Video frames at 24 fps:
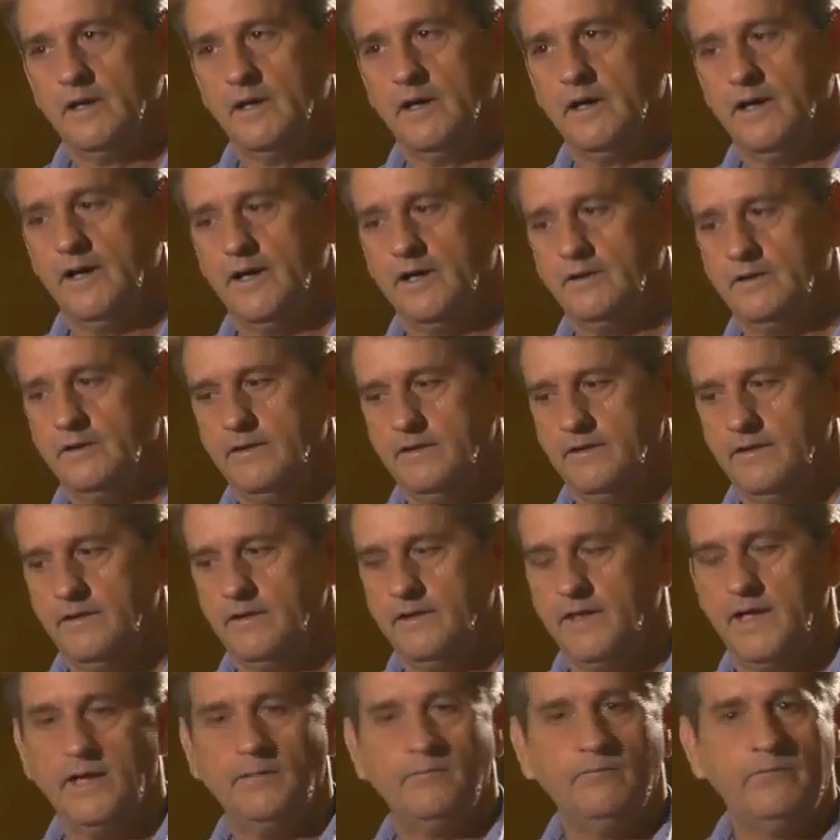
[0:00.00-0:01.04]
And
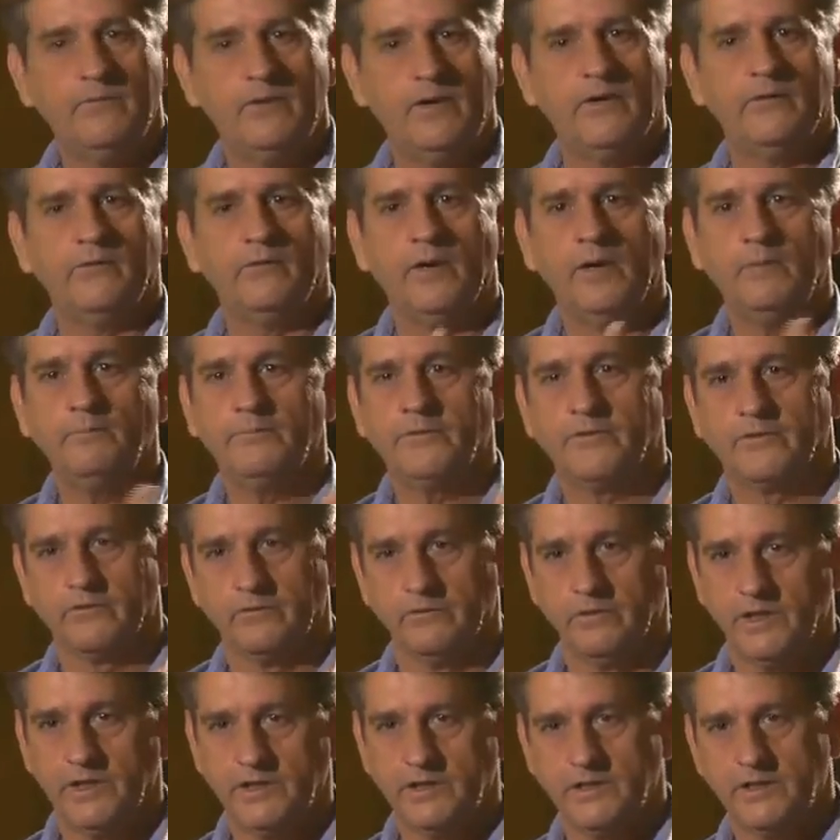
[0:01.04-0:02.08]
then farther up the
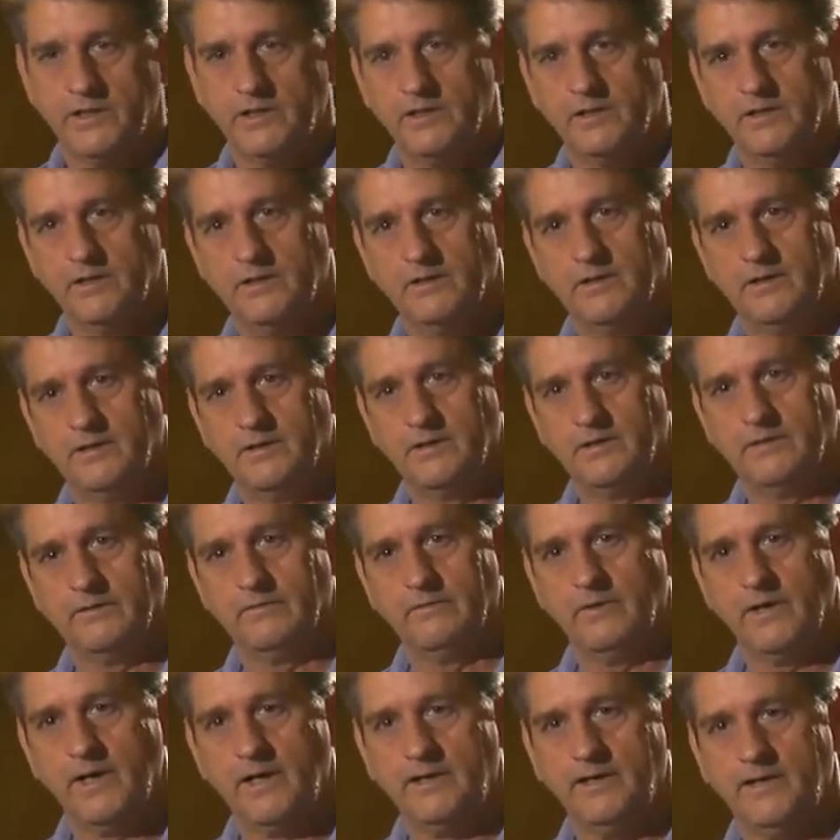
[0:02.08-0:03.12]
creek,
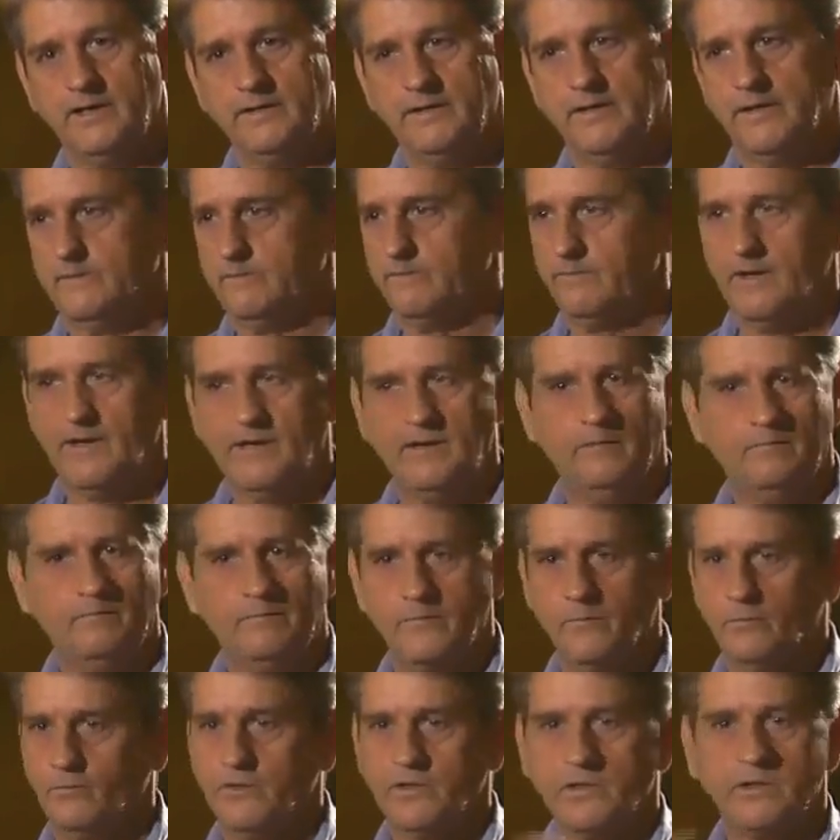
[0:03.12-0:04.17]
right
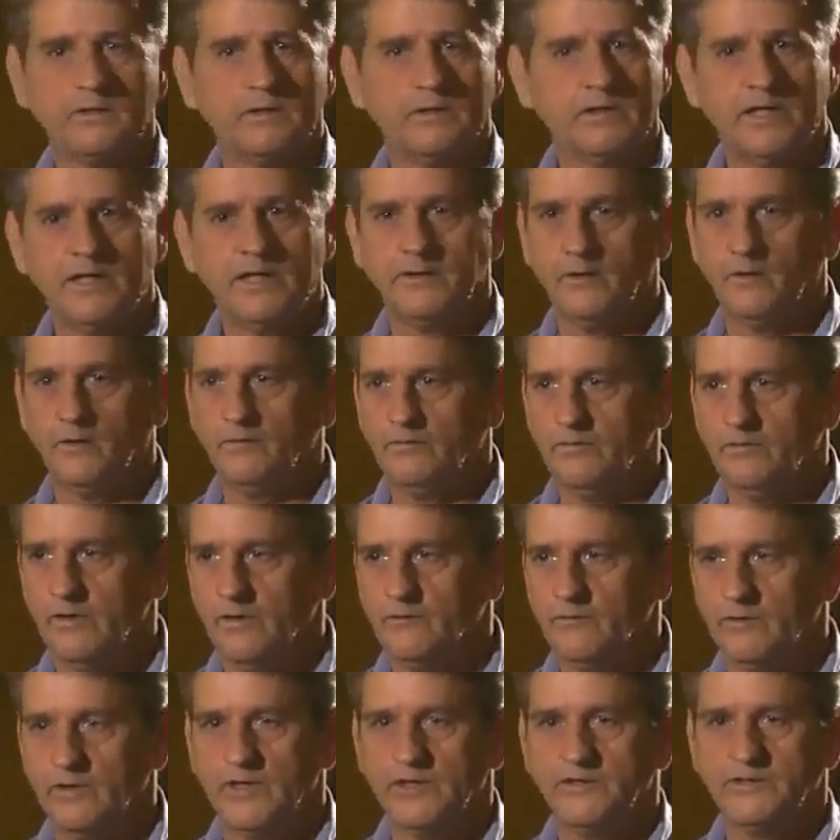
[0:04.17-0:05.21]
up to where you couldn't get no
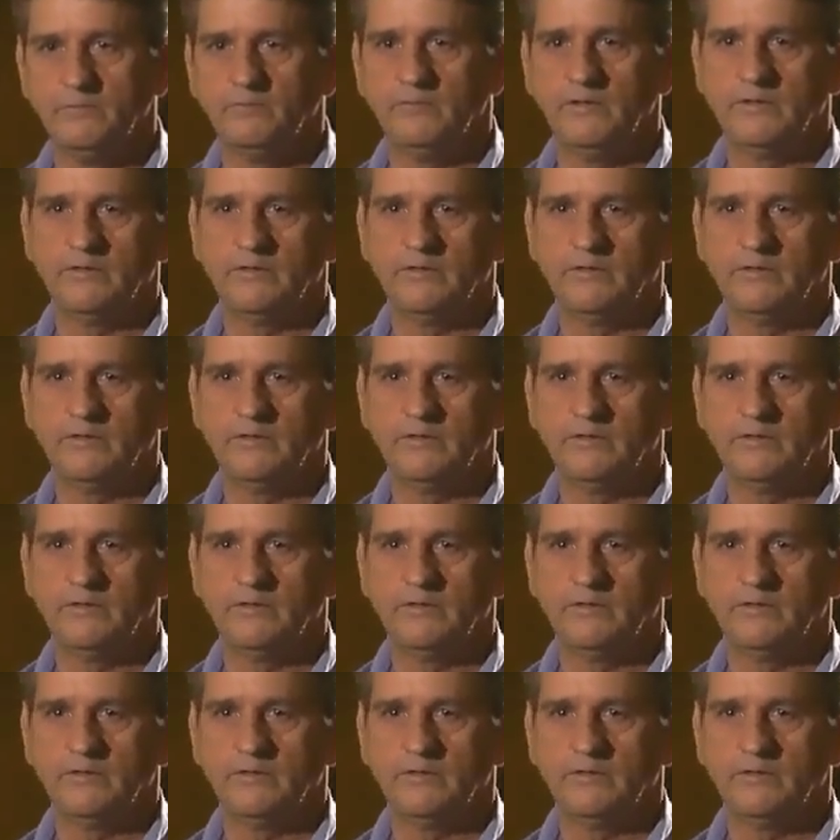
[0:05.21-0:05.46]
further unless you